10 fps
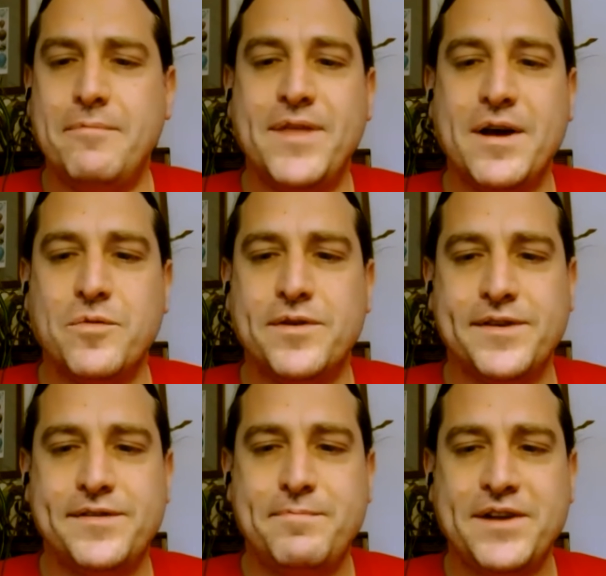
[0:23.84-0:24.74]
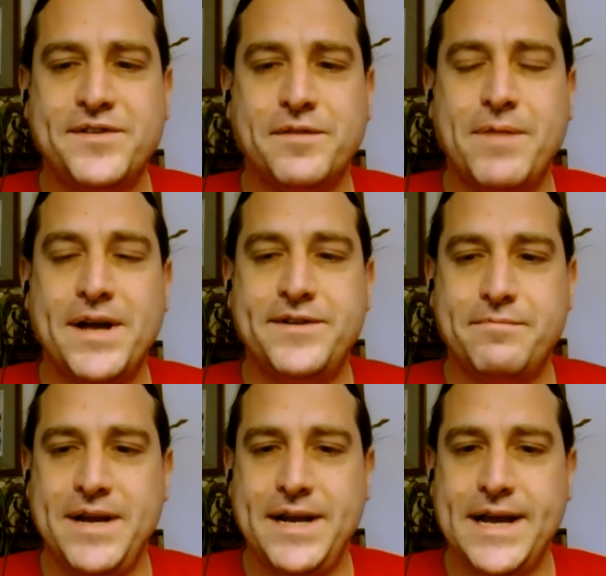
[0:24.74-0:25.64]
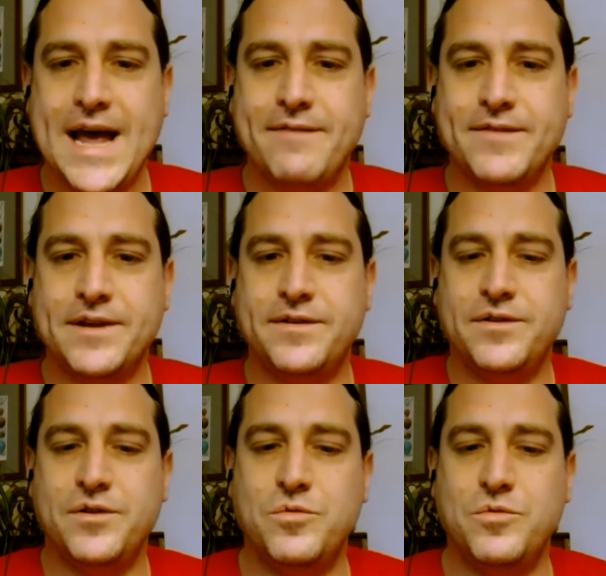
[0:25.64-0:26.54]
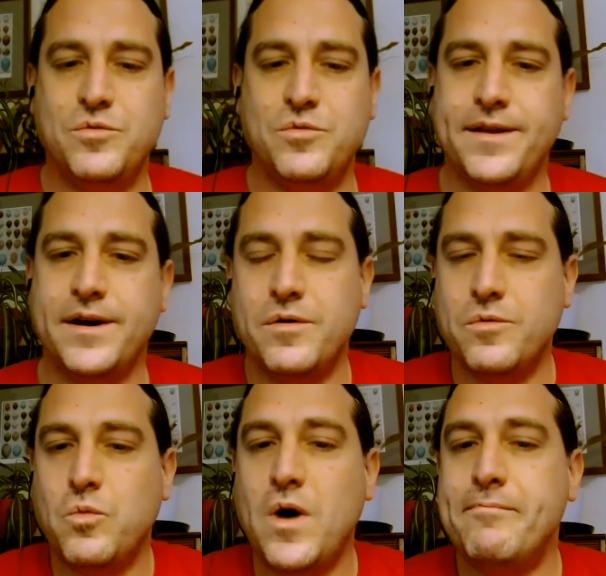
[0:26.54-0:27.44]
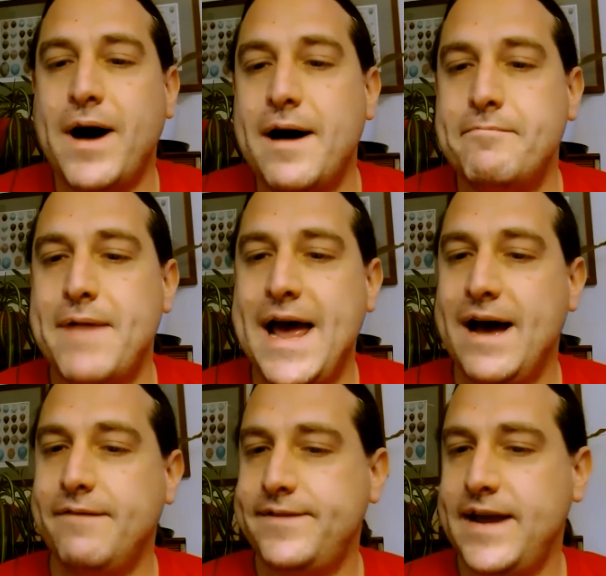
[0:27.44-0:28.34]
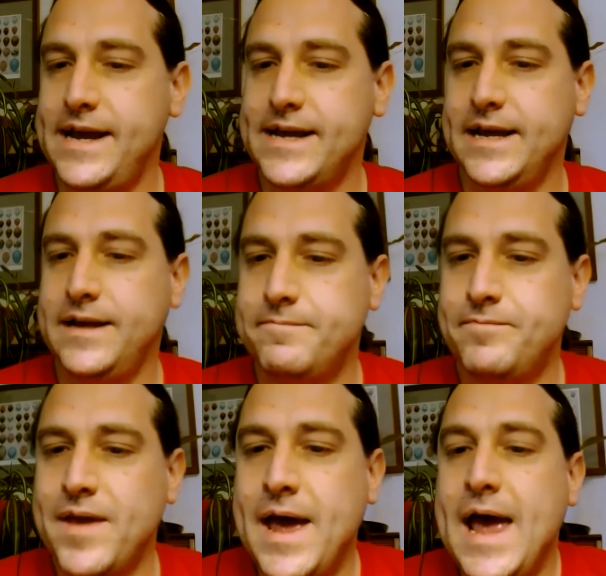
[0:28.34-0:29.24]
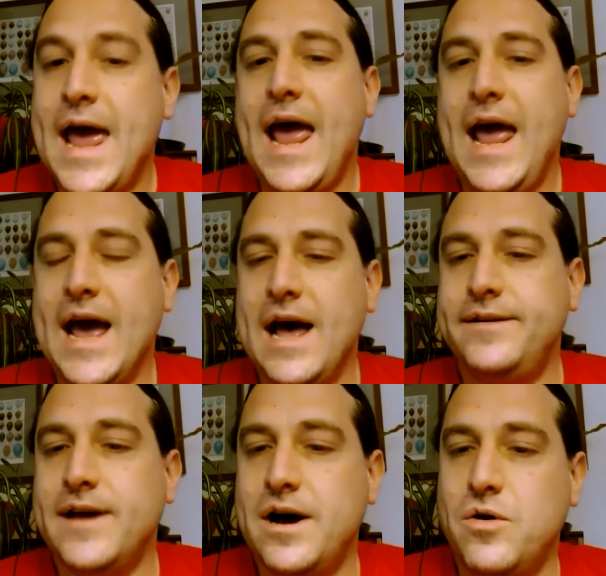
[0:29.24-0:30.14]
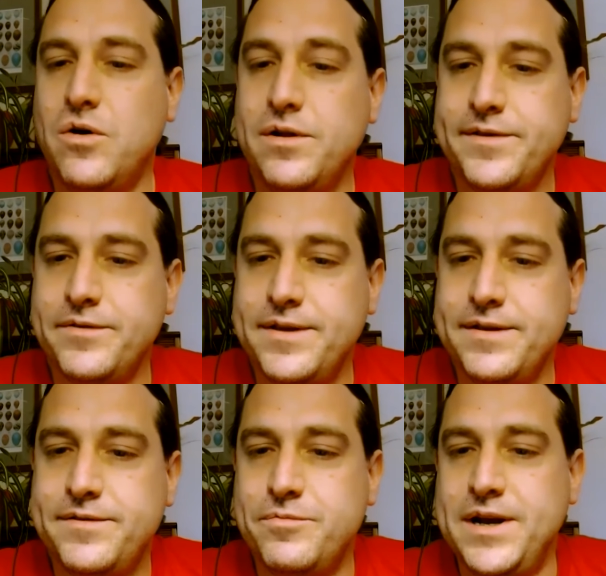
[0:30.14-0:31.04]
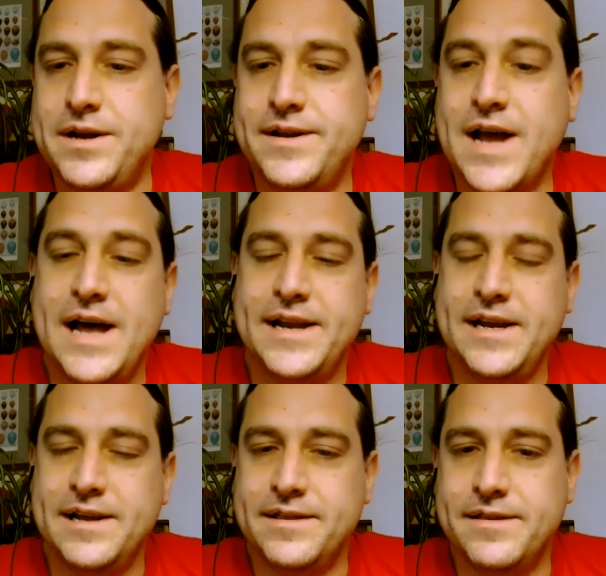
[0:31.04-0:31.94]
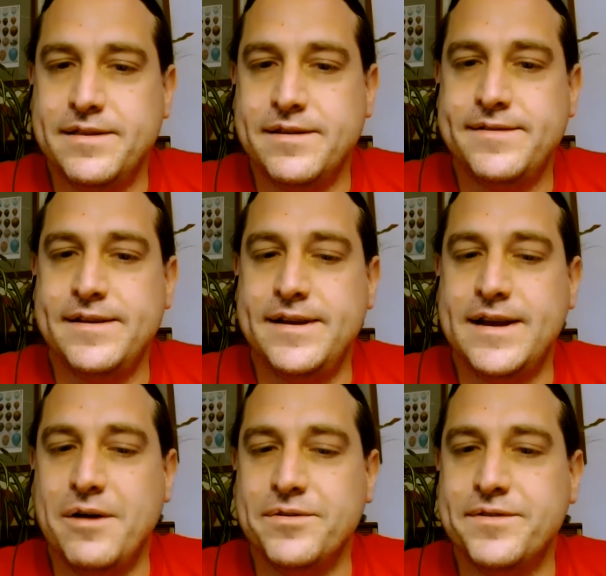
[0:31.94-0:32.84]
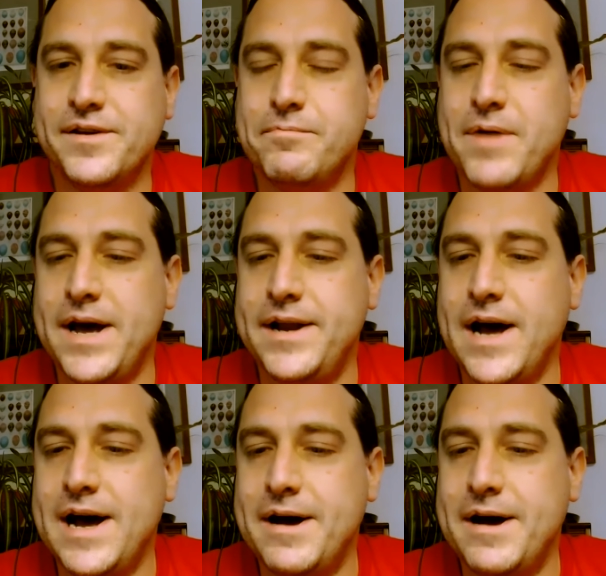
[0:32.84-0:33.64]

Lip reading: There was a special budget meeting having to do with the One Bomb Ave taking. And also this week, not in the City Council, but